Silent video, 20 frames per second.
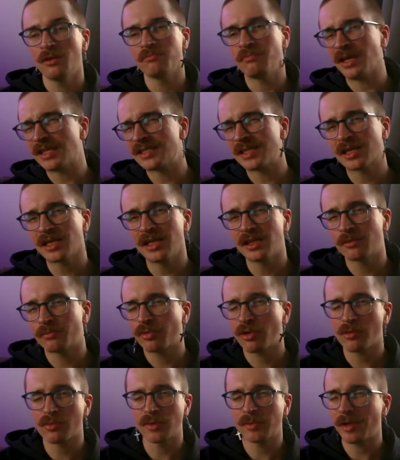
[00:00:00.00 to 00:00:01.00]
Basically, the
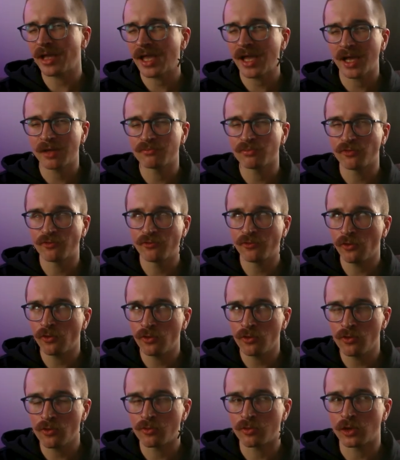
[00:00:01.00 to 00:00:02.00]
problem I had
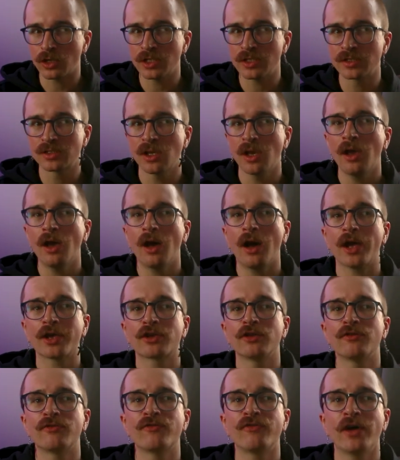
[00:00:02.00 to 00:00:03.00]
before was I
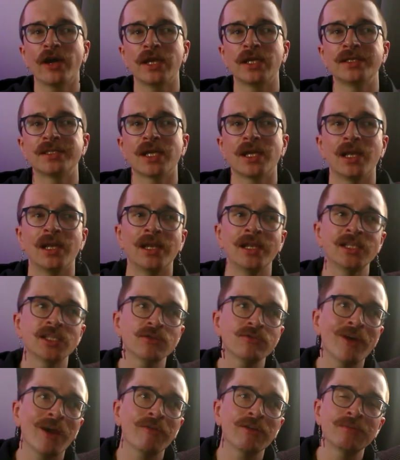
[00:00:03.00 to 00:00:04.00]
could find
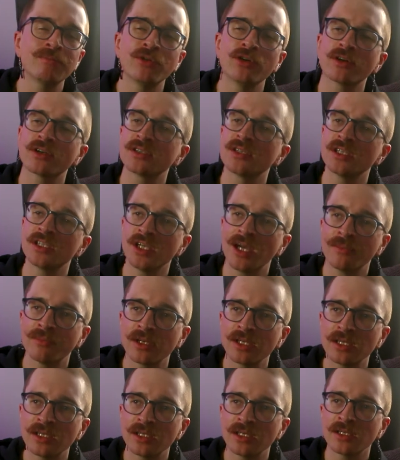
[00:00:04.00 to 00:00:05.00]
literary books in
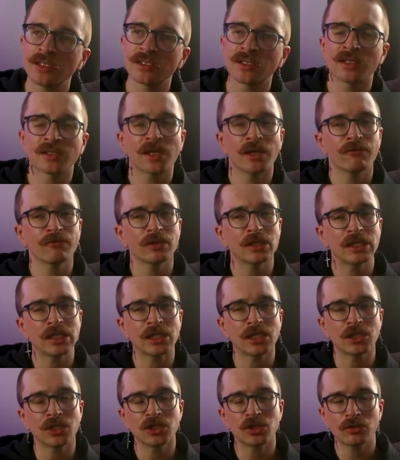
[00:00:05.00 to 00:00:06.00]
Japanese that I really
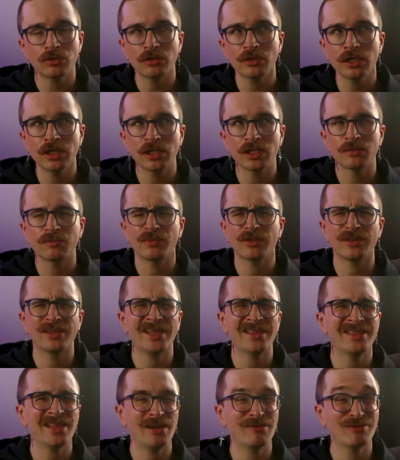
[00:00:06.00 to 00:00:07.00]
enjoyed, but
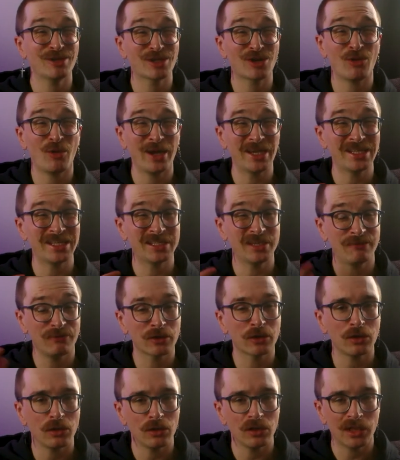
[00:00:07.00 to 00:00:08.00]
then they were quite
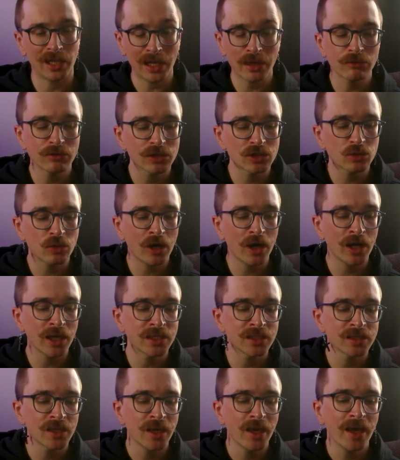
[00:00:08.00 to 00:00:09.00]
difficult
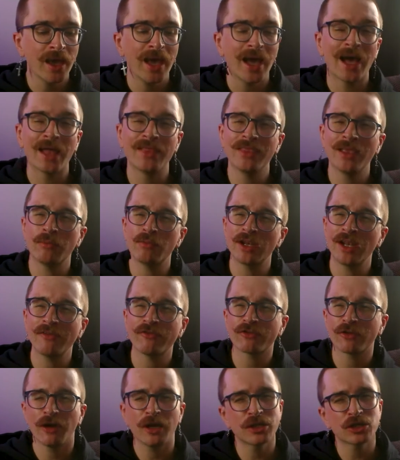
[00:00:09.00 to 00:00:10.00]
language-wise, and then
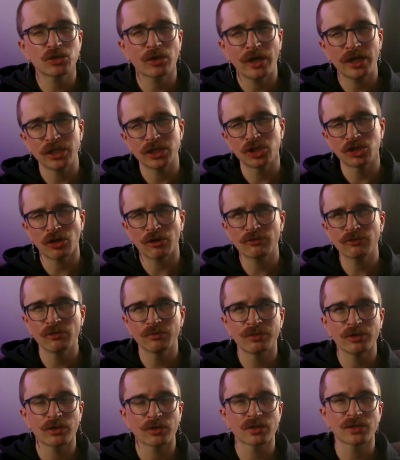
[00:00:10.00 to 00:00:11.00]
whenever I tried genre
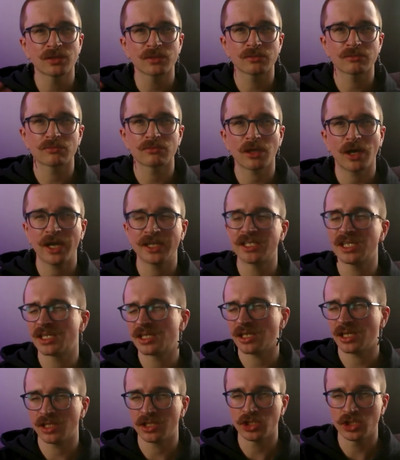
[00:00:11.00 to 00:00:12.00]
books, I
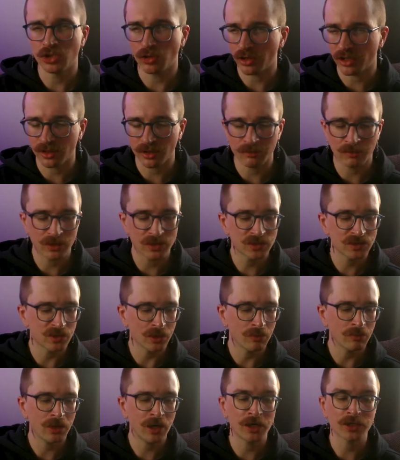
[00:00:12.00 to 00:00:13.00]
didn't enjoy them
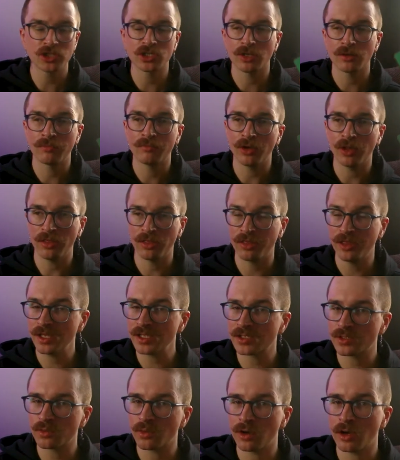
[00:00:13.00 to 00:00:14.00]
so much. But
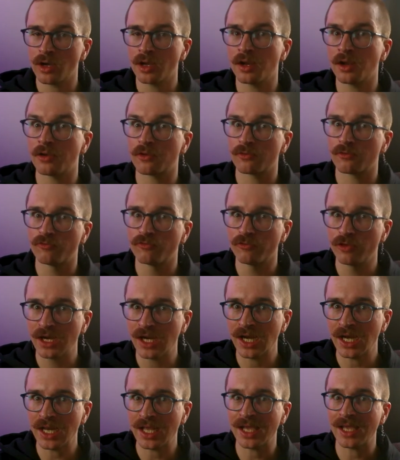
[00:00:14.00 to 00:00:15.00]
this one
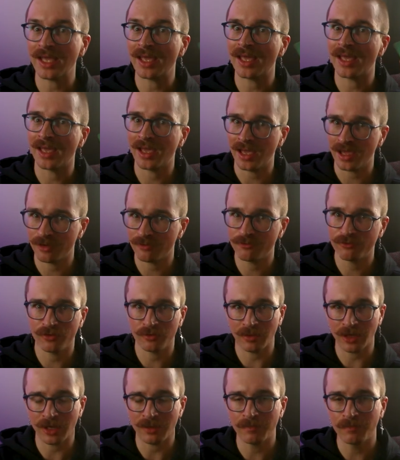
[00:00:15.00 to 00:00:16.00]
really hit for
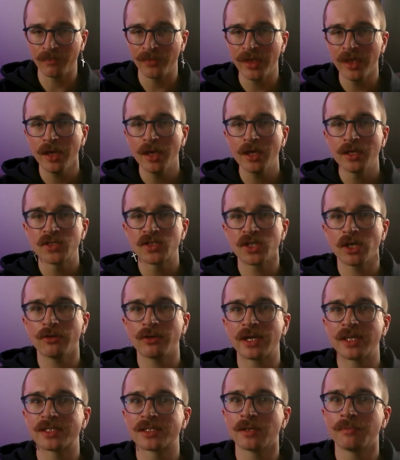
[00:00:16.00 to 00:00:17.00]
me. So
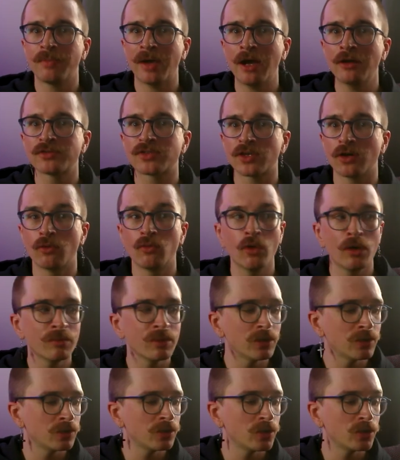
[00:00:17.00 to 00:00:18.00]
it's about a
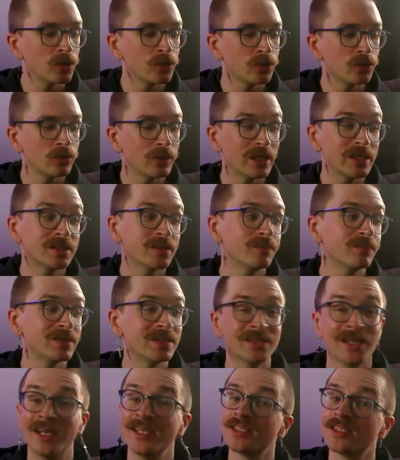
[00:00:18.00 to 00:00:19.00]
woman who is
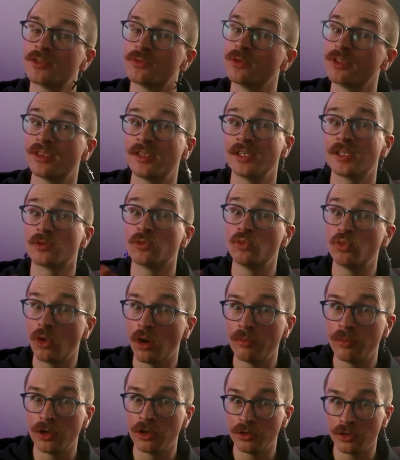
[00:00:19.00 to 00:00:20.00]
obsessed with this
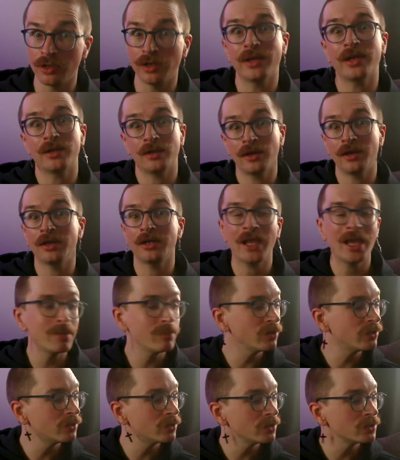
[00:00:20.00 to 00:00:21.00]
woman in her
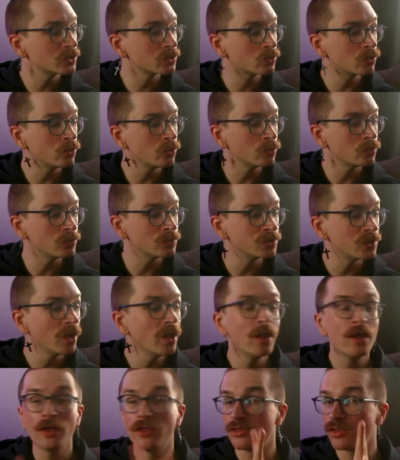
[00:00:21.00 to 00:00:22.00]
neighborhood called
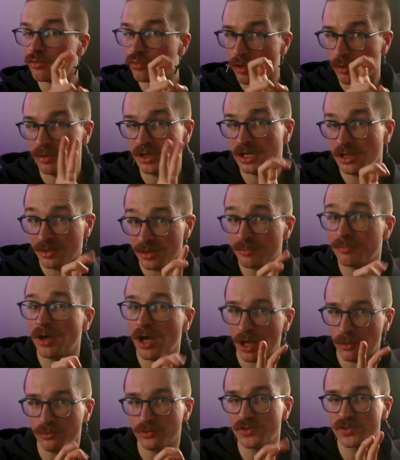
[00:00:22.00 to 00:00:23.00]
the Woman in the
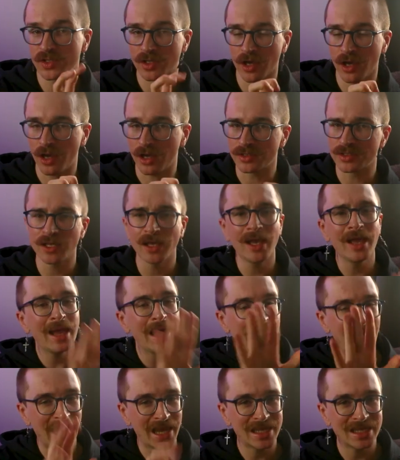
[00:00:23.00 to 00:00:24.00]
Purple Skirt.
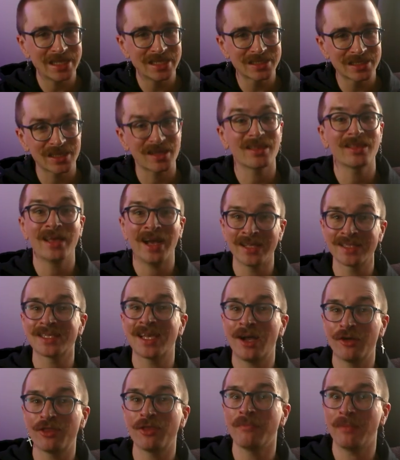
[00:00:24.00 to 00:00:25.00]
At least that's
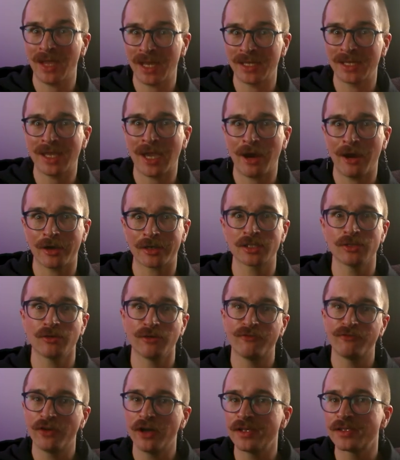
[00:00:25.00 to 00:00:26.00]
how the main character
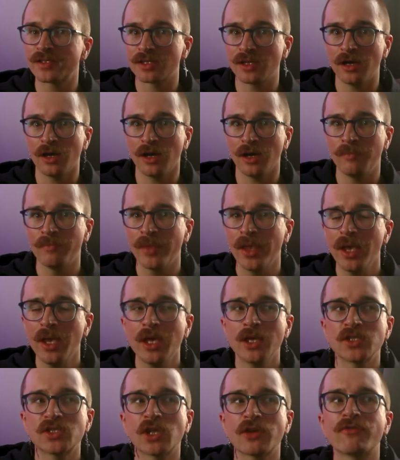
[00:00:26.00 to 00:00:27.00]
refers to her.
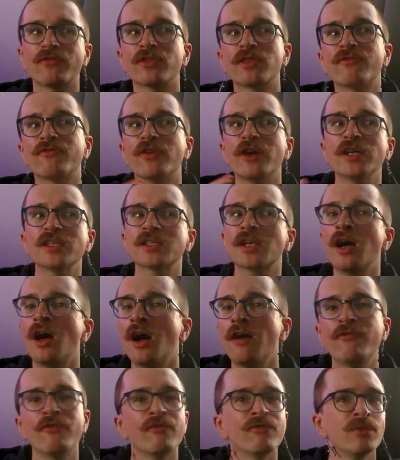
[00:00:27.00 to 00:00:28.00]
So for the first
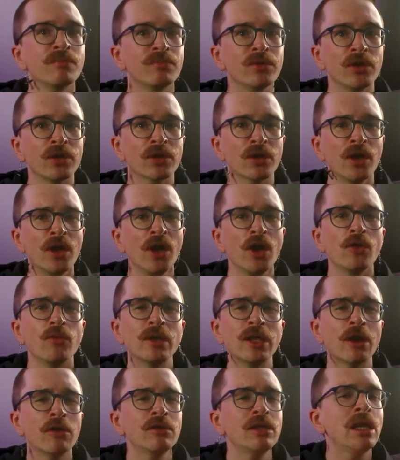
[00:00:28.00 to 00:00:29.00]
half of the book,
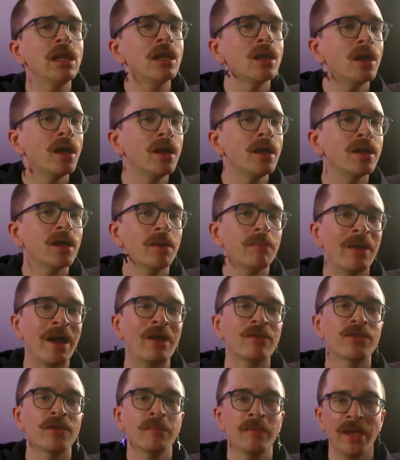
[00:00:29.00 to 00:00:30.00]
we only learn
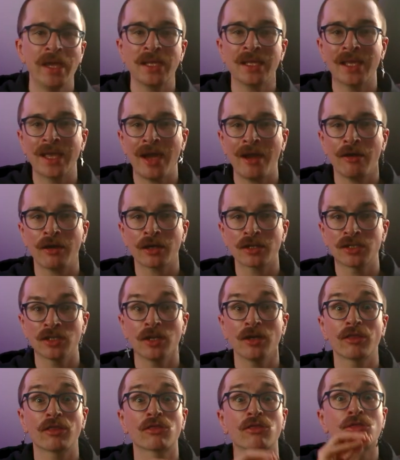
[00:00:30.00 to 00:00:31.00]
about the main
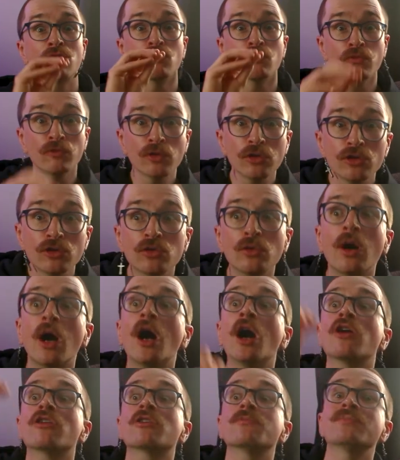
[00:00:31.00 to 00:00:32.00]
character through
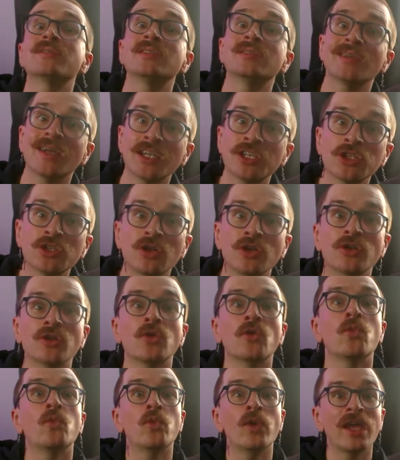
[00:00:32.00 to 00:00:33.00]
her
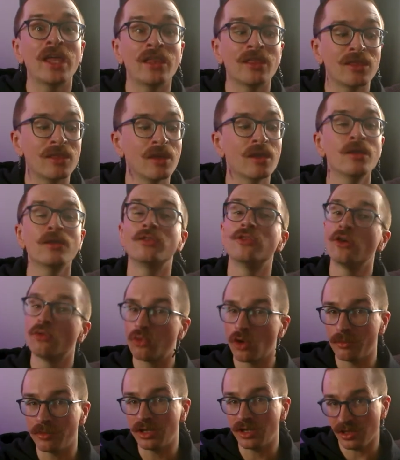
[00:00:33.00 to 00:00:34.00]
obsession with the
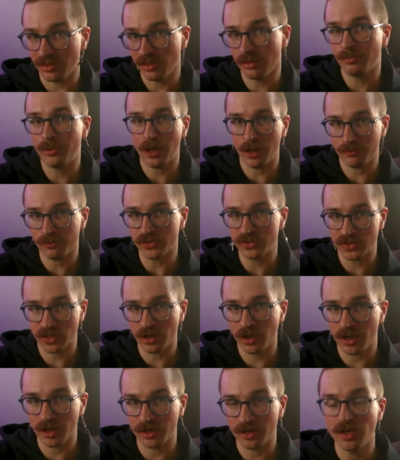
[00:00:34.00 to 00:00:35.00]
woman in the purple
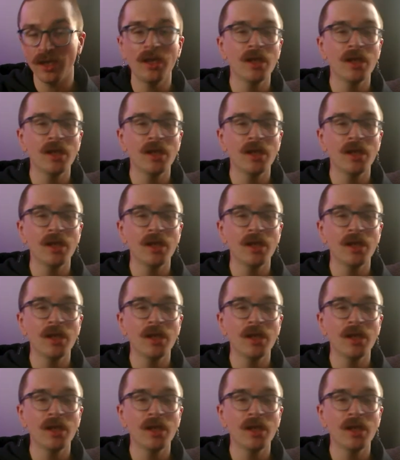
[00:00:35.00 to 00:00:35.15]
skirt,